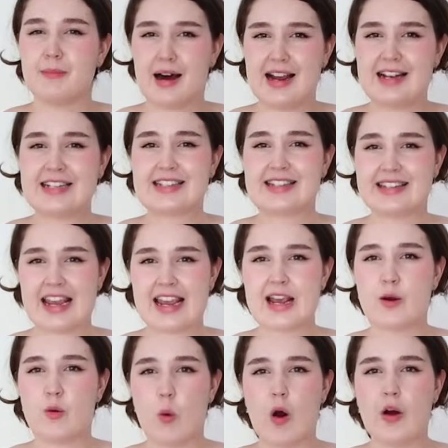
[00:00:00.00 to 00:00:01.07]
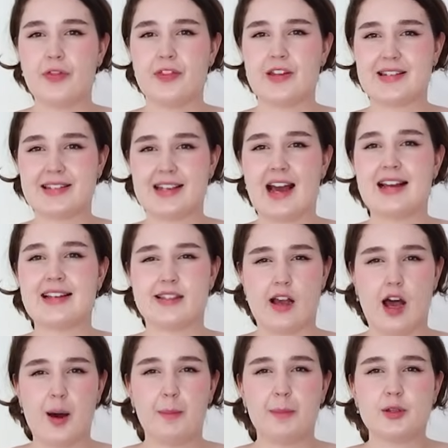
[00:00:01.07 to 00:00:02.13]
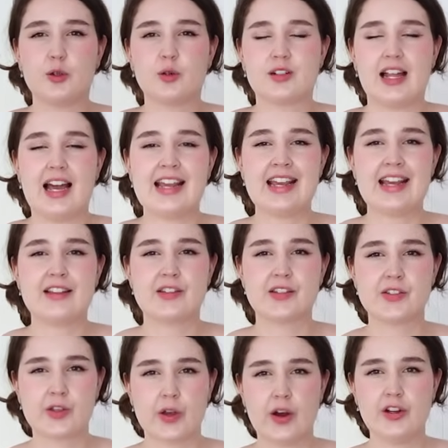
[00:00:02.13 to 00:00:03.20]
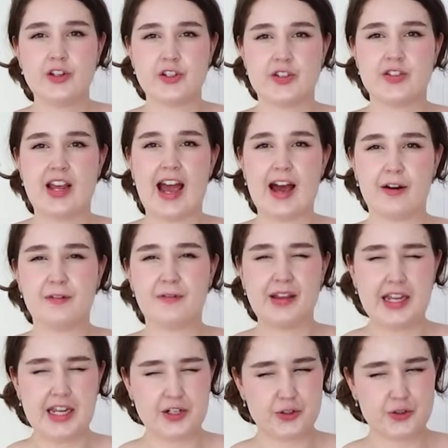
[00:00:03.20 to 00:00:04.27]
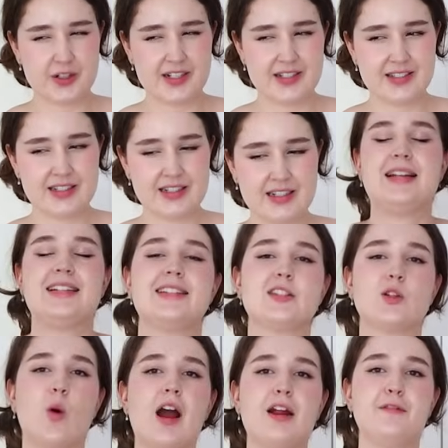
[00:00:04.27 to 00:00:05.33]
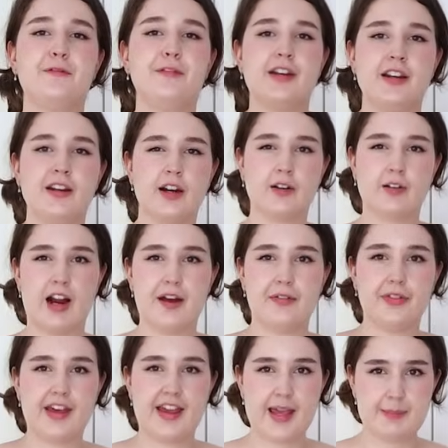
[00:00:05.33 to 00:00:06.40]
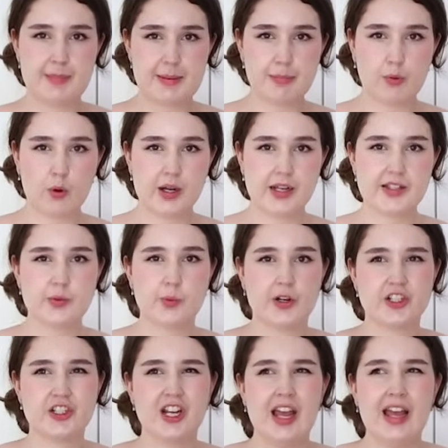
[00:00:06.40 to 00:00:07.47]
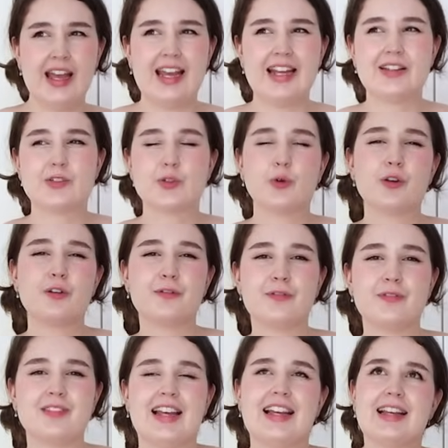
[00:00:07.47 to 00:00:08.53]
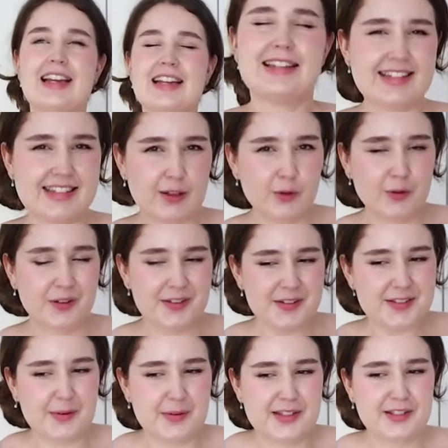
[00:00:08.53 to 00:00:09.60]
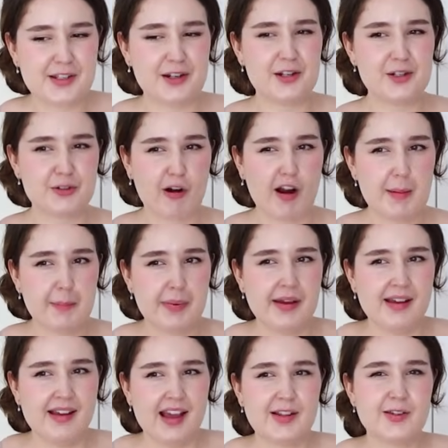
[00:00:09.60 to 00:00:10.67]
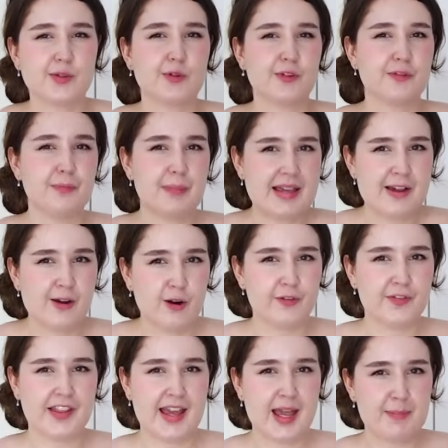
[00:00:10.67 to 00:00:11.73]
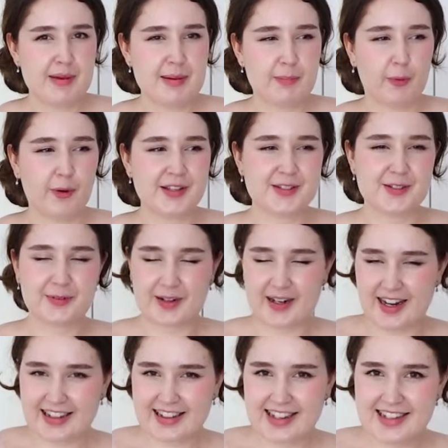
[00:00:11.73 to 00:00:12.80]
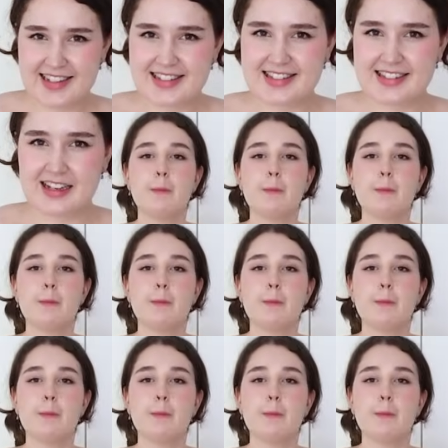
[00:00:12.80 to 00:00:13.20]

mind seeing what the size up looked like in the skirt just out of interest, because it's quite fitted around the hippie boys, which it's sort of like, it's silk, so it's gonna drape and sort of be over the hippie boys regardless.